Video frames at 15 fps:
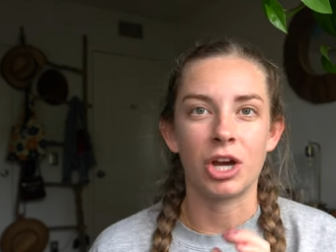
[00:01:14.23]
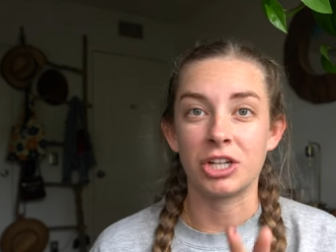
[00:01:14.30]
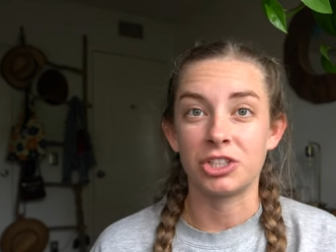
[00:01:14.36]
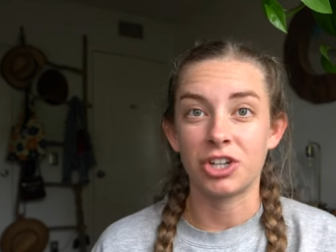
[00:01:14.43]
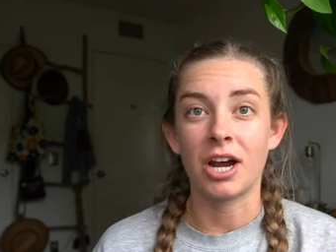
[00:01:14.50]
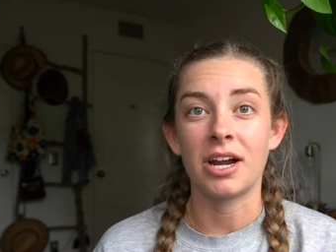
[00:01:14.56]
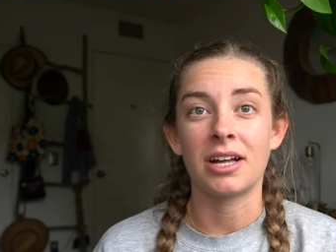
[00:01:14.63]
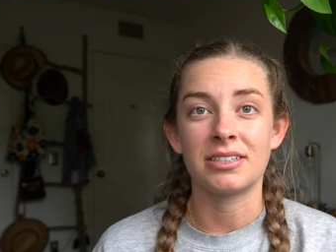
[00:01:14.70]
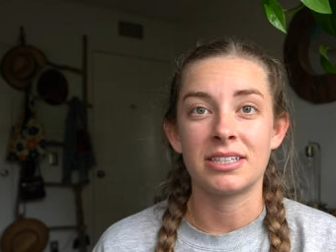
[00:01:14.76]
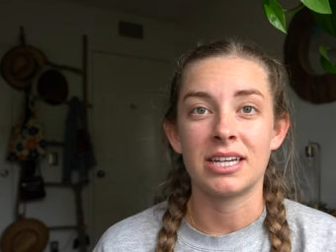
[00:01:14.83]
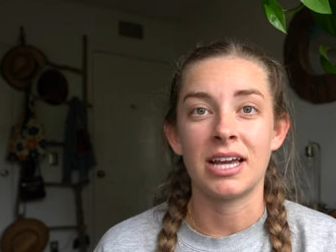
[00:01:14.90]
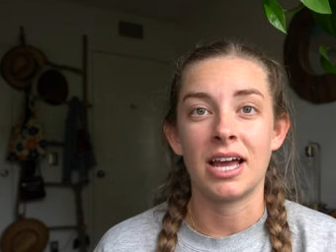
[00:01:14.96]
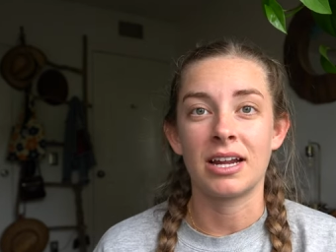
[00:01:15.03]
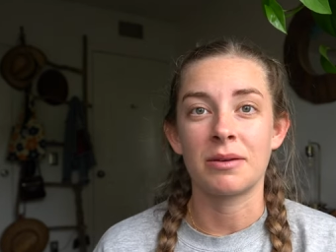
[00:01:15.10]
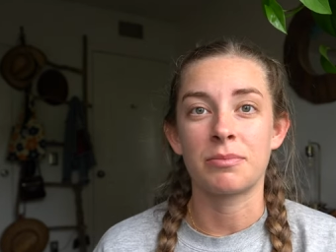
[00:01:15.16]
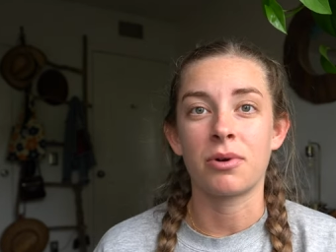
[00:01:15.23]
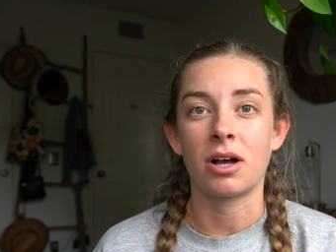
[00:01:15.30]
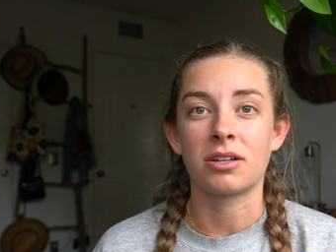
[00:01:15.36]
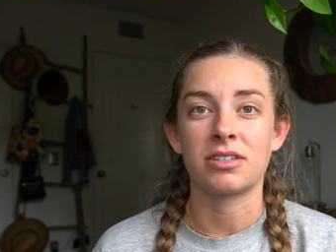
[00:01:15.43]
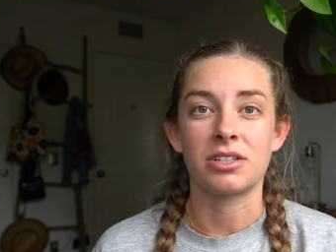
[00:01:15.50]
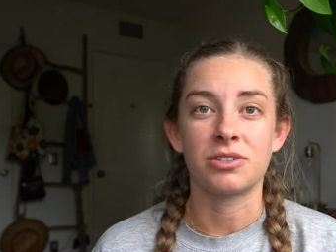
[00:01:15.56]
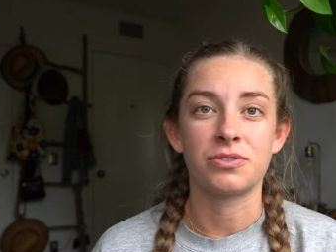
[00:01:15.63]
I try not to eat any
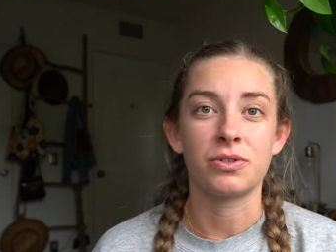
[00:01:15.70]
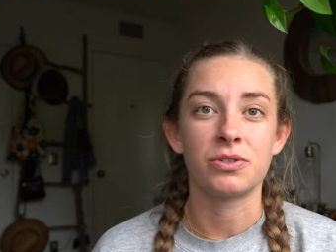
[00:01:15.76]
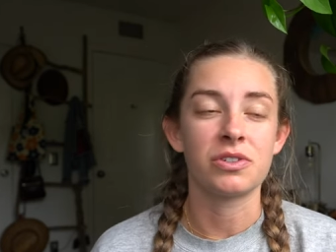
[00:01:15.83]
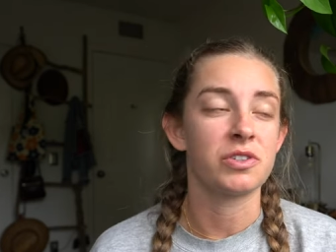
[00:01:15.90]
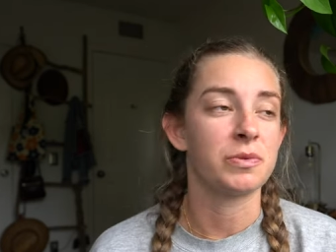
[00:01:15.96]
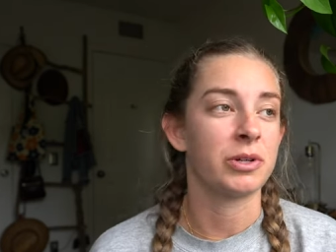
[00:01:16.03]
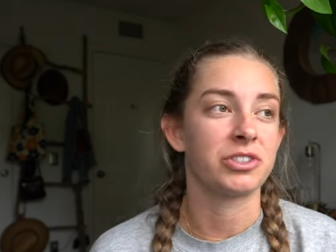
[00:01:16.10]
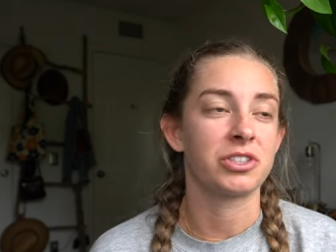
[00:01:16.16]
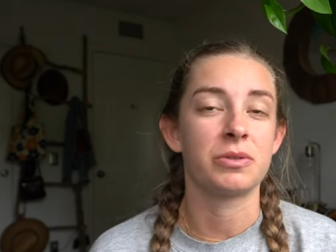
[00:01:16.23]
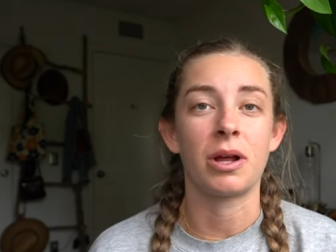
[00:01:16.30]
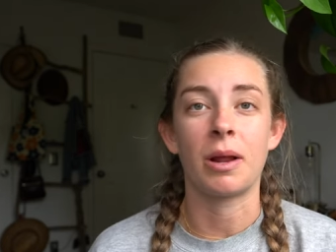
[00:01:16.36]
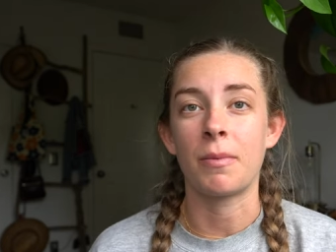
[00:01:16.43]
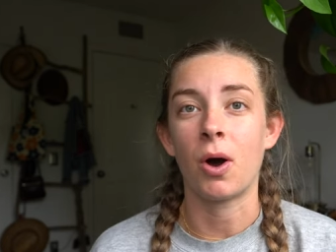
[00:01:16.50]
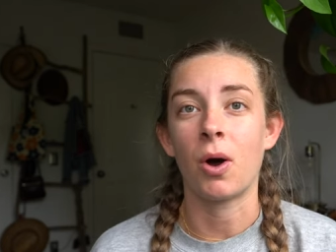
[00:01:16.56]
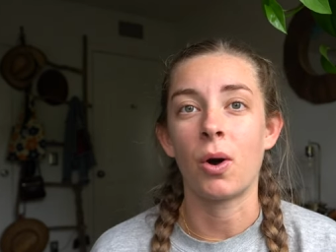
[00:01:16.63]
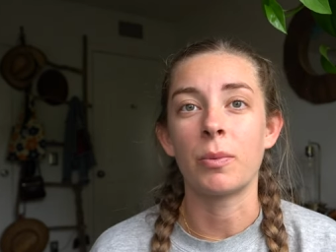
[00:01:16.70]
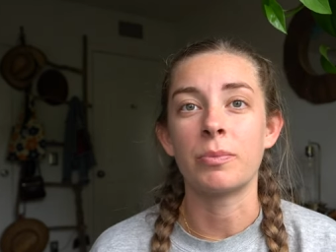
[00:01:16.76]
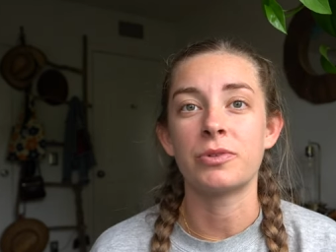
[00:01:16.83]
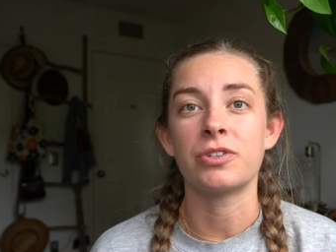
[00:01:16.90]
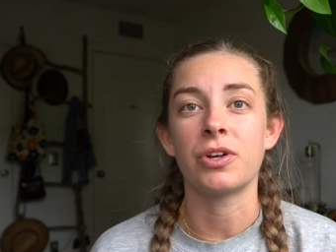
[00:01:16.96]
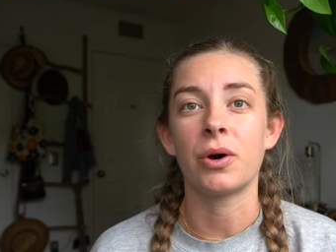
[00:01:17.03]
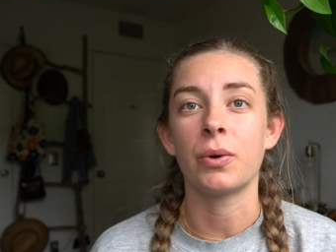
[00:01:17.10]
processed foods, especially when I'm home,
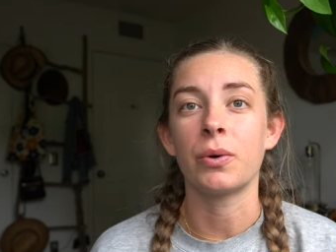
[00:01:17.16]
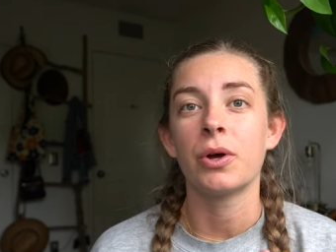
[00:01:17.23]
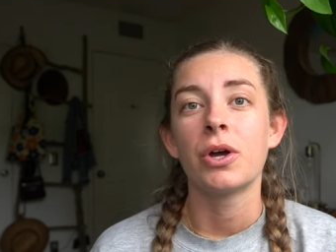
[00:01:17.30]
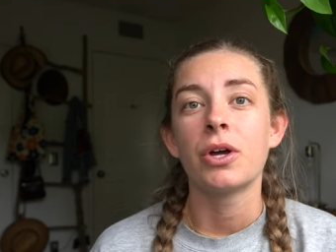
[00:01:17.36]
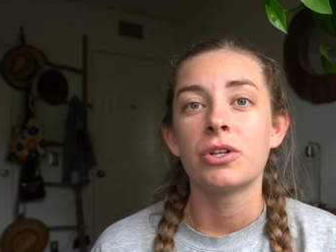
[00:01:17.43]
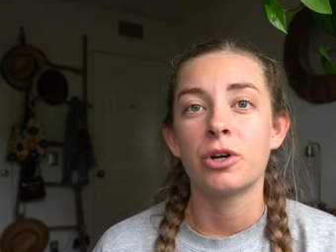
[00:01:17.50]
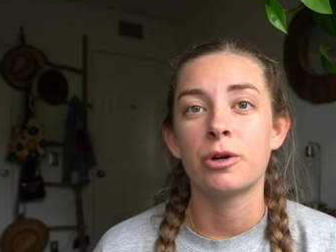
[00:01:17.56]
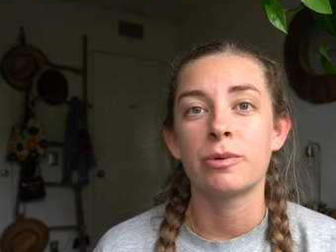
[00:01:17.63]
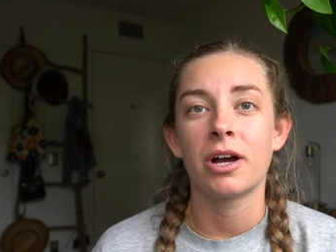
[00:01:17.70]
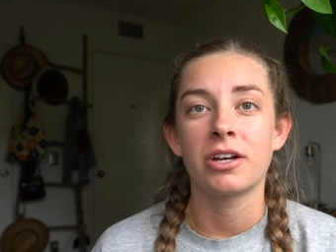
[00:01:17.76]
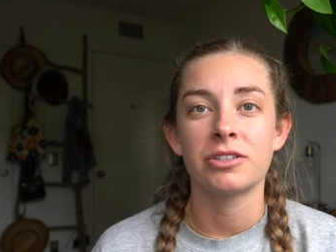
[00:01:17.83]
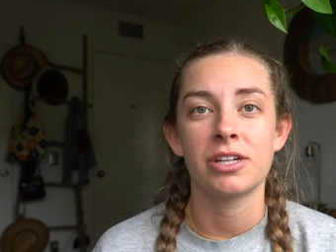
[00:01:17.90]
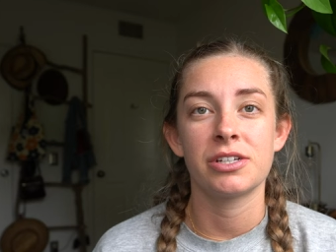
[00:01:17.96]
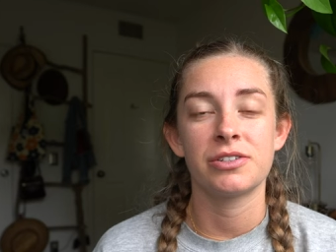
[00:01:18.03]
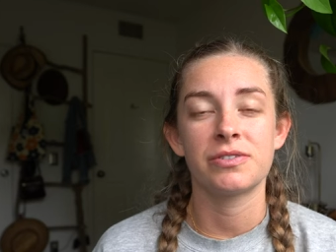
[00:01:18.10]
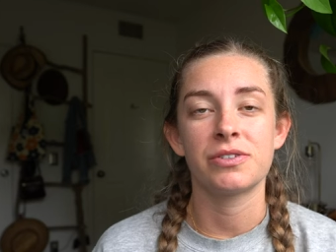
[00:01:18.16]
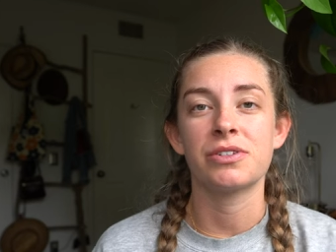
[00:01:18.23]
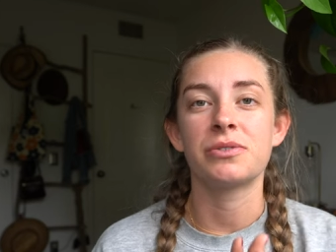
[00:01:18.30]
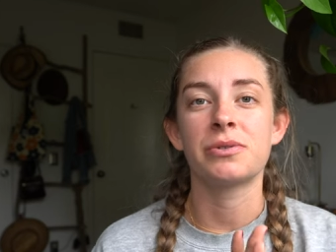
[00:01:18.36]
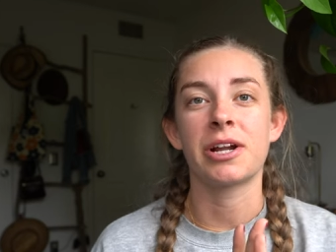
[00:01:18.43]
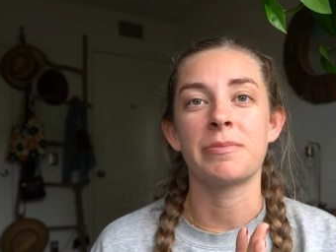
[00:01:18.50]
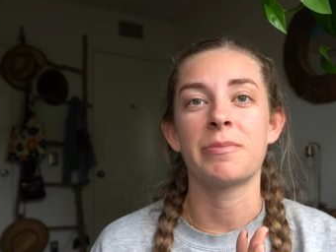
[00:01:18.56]
so no processed
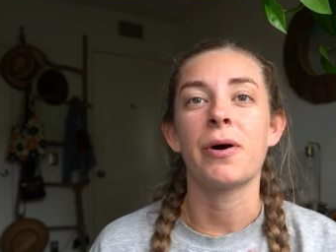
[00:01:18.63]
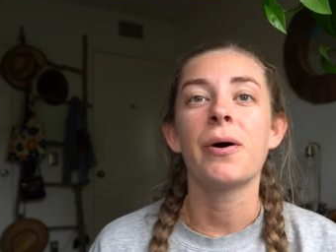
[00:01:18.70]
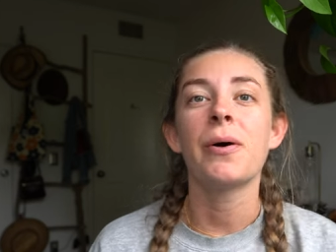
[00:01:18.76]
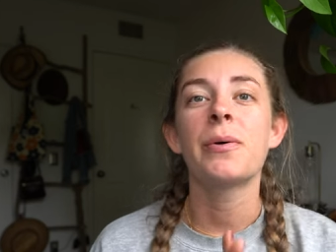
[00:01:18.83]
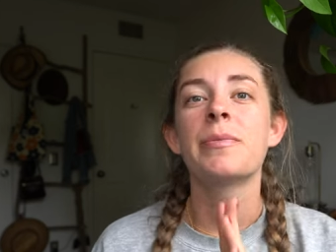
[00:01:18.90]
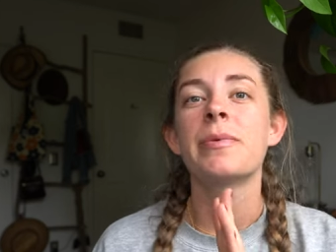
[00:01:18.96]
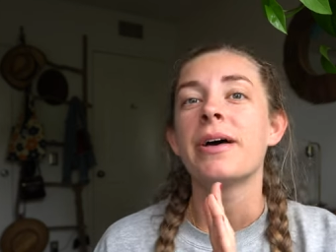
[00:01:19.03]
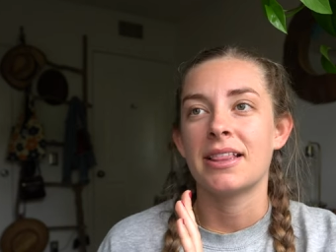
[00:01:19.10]
foods when I'm home.